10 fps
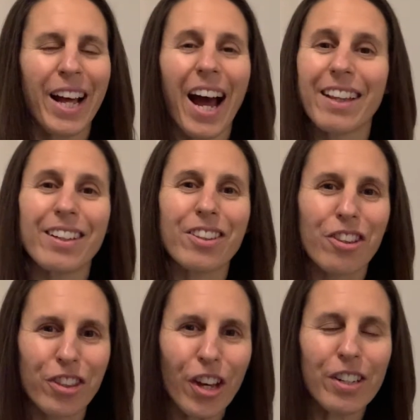And then the
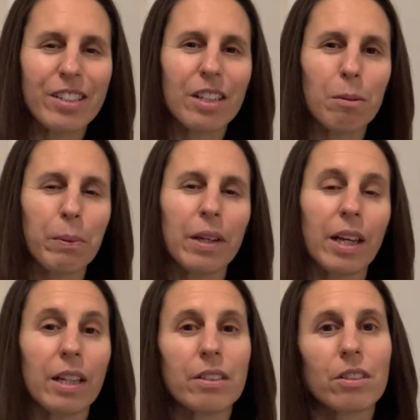third tip
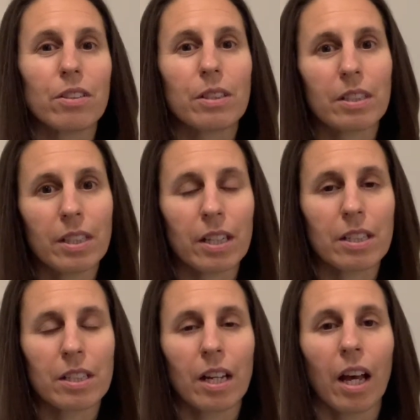is to
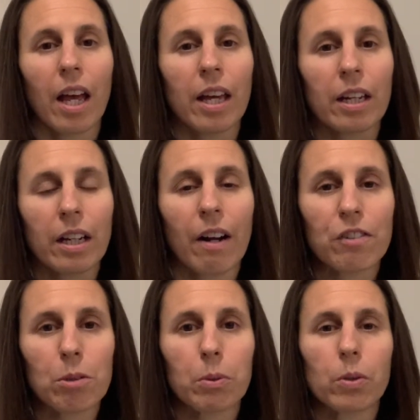sit in a
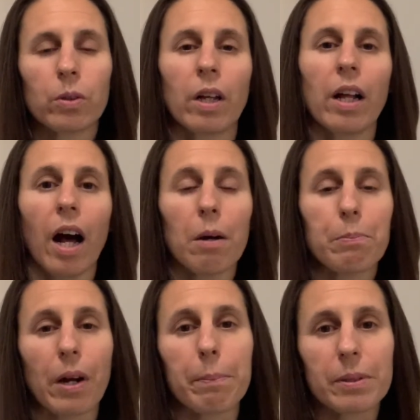comfortable,
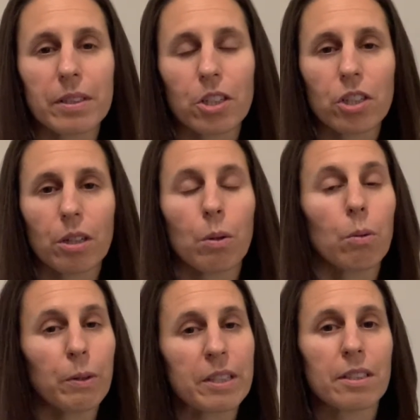upright position
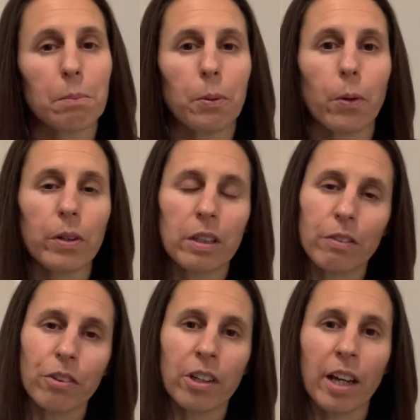with support if
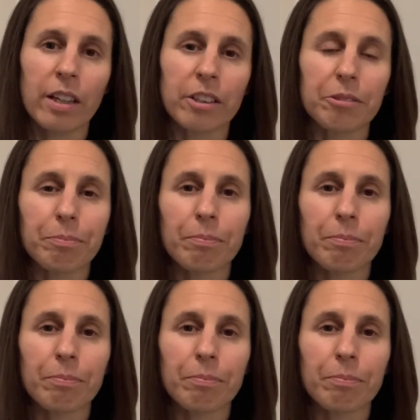you need it.